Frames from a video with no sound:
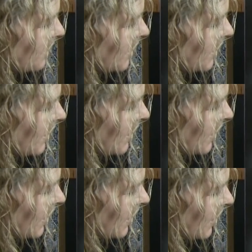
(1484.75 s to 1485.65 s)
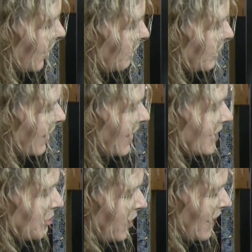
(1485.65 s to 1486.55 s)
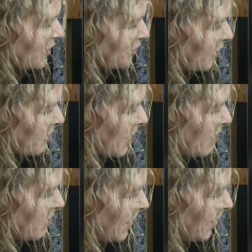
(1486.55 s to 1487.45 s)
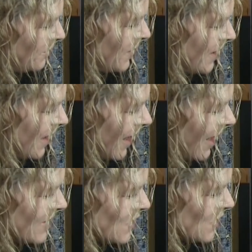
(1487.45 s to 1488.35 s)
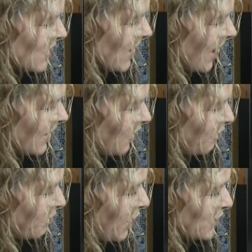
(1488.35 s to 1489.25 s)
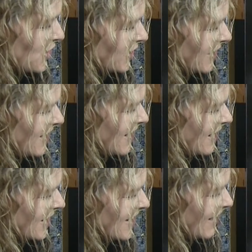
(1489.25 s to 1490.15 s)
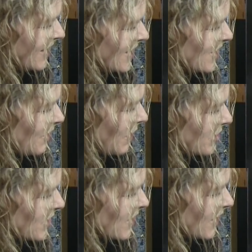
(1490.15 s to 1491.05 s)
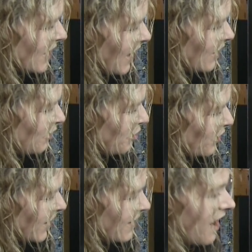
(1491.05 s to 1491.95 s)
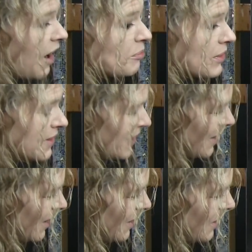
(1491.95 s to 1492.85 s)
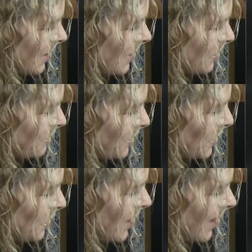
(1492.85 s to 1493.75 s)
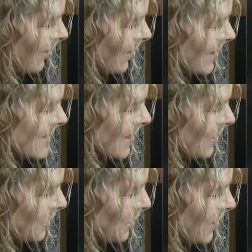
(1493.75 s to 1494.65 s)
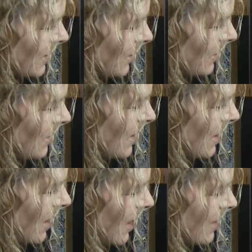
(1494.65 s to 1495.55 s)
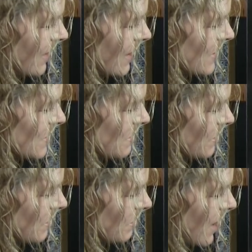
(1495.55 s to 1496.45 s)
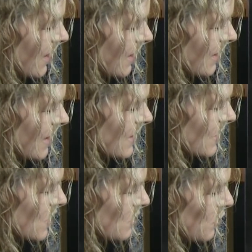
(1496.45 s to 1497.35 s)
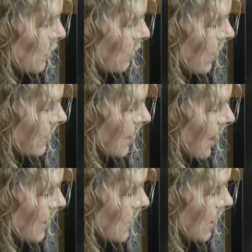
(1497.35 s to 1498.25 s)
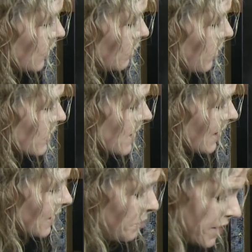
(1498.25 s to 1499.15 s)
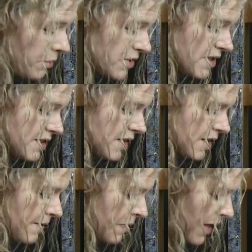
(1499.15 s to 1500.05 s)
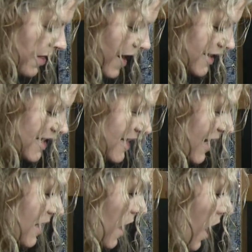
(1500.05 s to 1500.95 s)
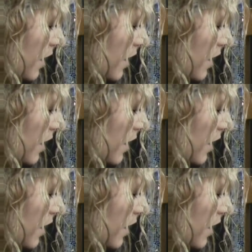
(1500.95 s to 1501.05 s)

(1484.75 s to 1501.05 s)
ever applying the paint from above has just kind of partially done this. So I'm just gonna kind of bring up a, a few areas in through here and then just make it nice and smooth around the edge. And you'll most likely be able to see that skin